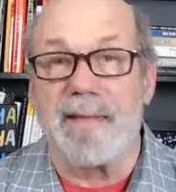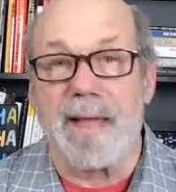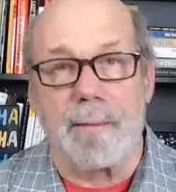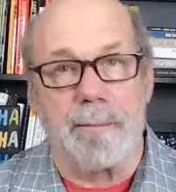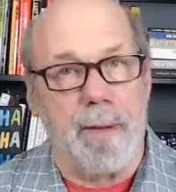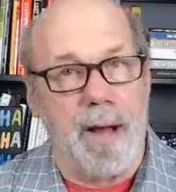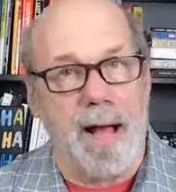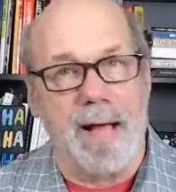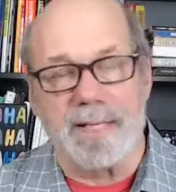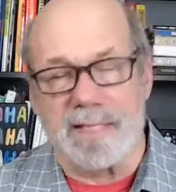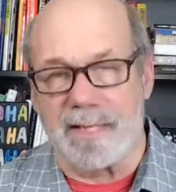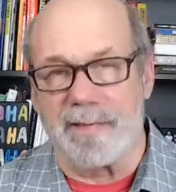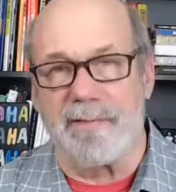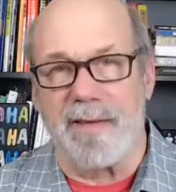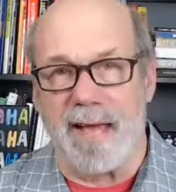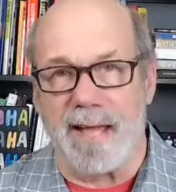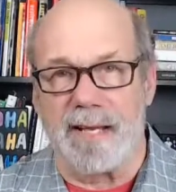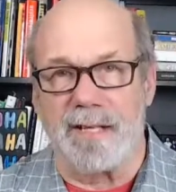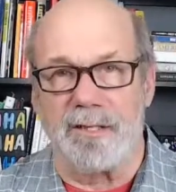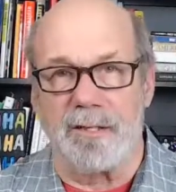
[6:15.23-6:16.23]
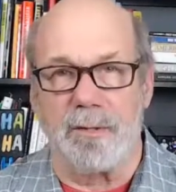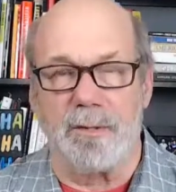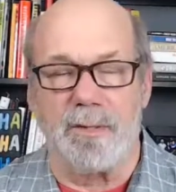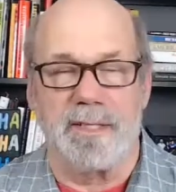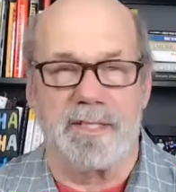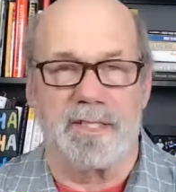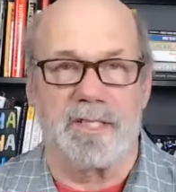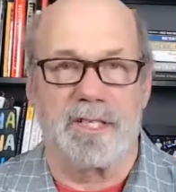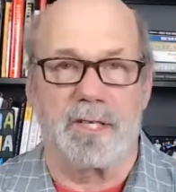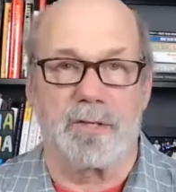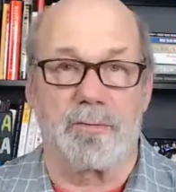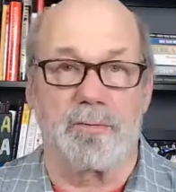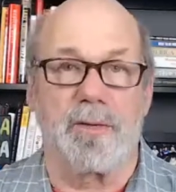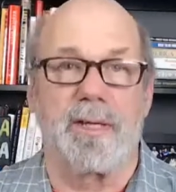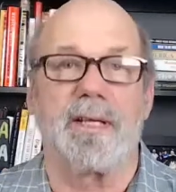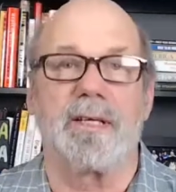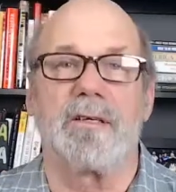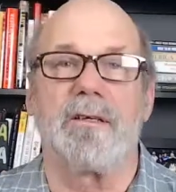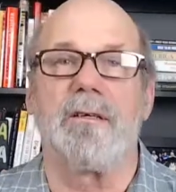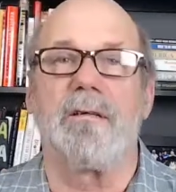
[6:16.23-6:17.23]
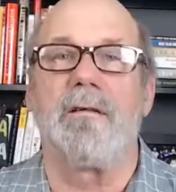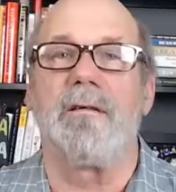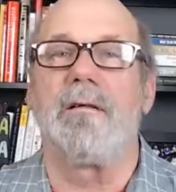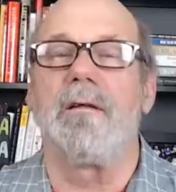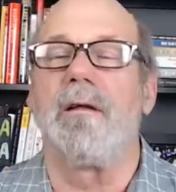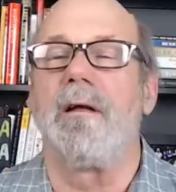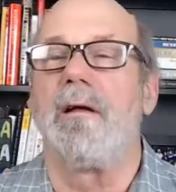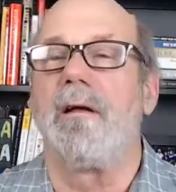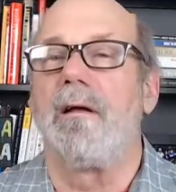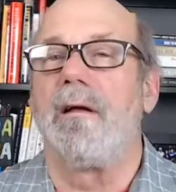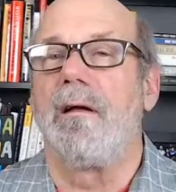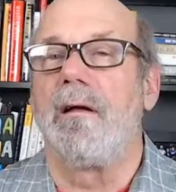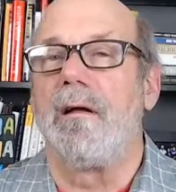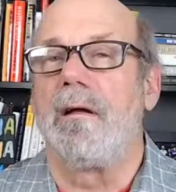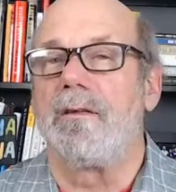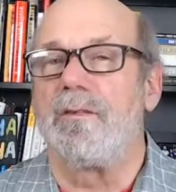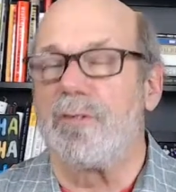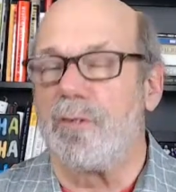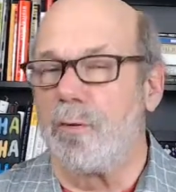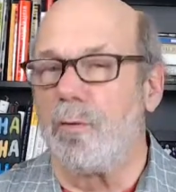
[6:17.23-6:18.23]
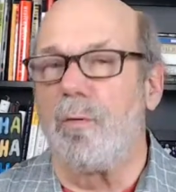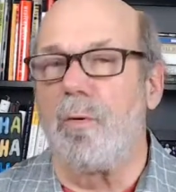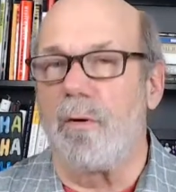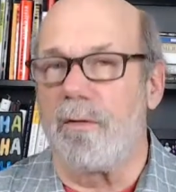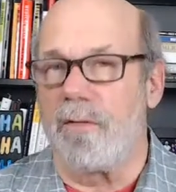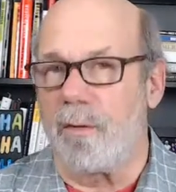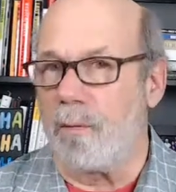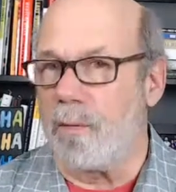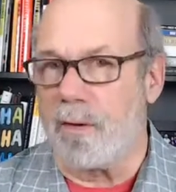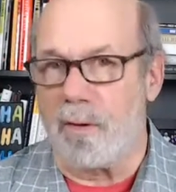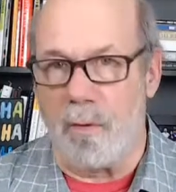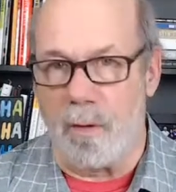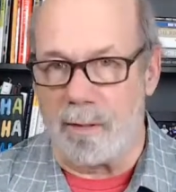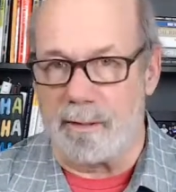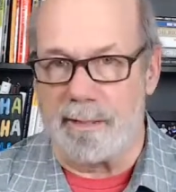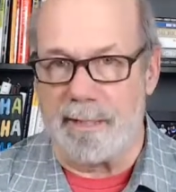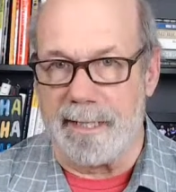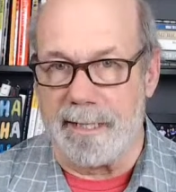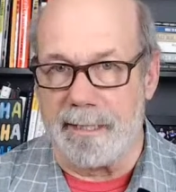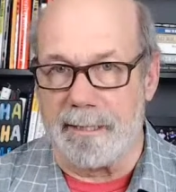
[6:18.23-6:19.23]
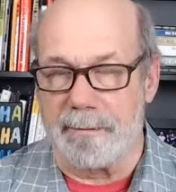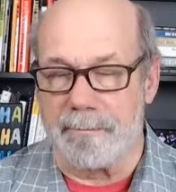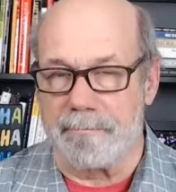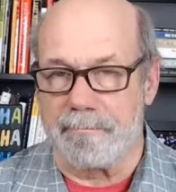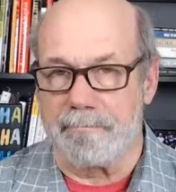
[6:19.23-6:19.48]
that positive attitude is the critical tool that we all need.